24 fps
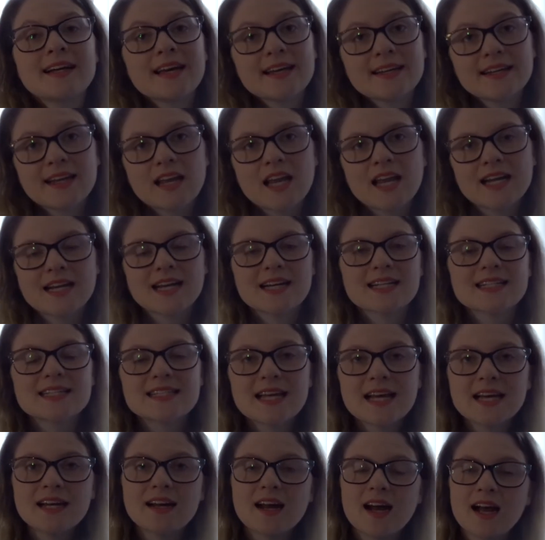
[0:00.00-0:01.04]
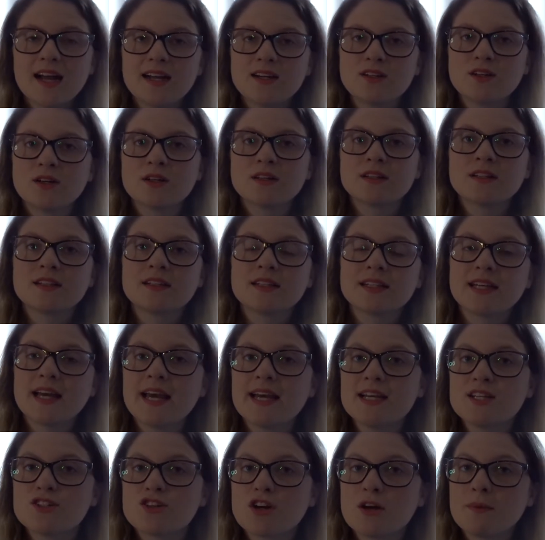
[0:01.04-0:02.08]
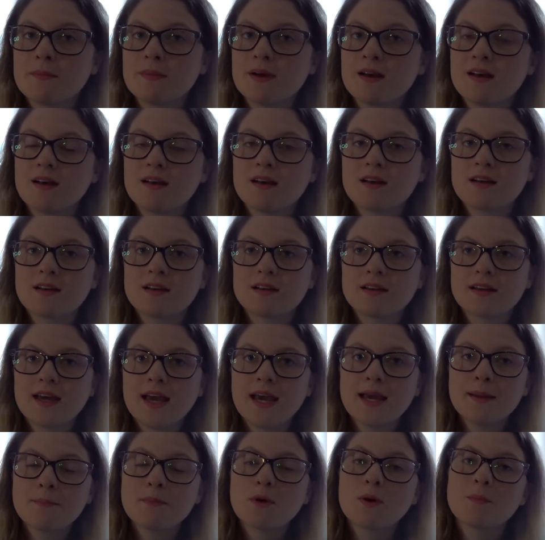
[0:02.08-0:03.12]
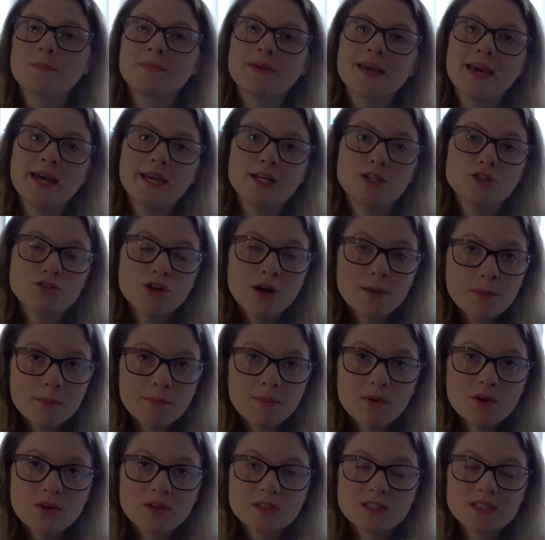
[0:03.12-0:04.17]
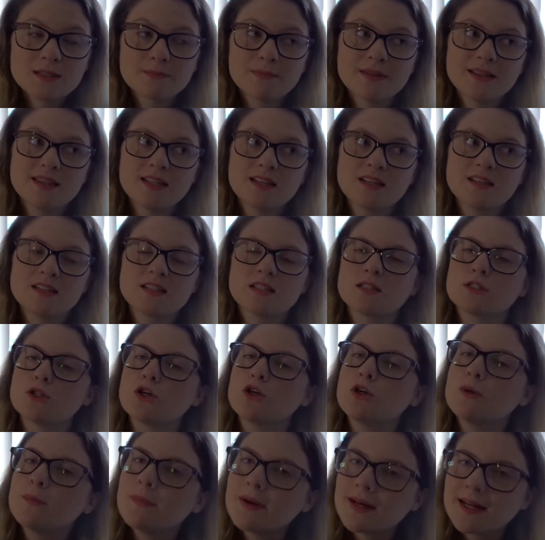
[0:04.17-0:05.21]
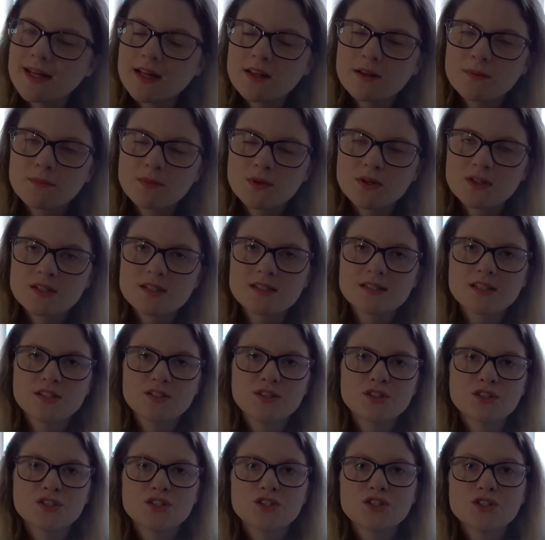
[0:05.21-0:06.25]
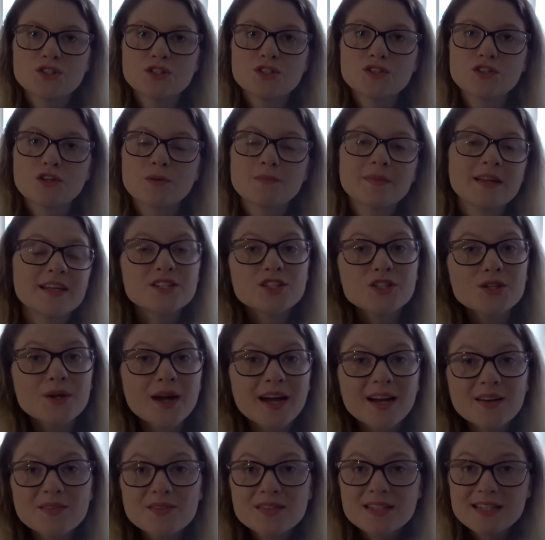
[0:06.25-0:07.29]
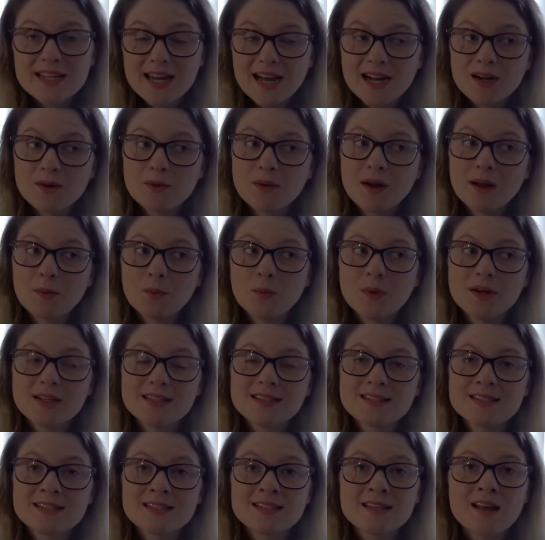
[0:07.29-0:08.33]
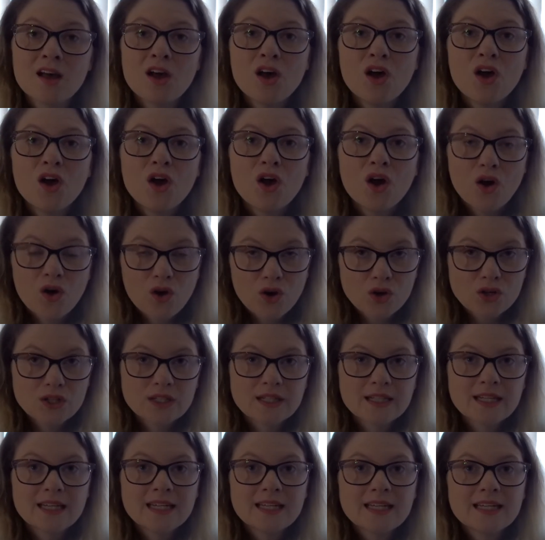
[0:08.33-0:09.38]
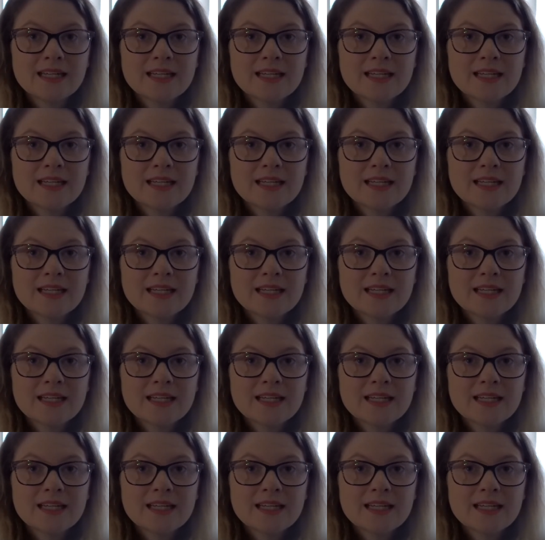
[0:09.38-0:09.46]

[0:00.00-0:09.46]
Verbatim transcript: again, like I said, I got the K-pop K-drama box, but there's so many other boxes that you can choose from. They do have snack ones on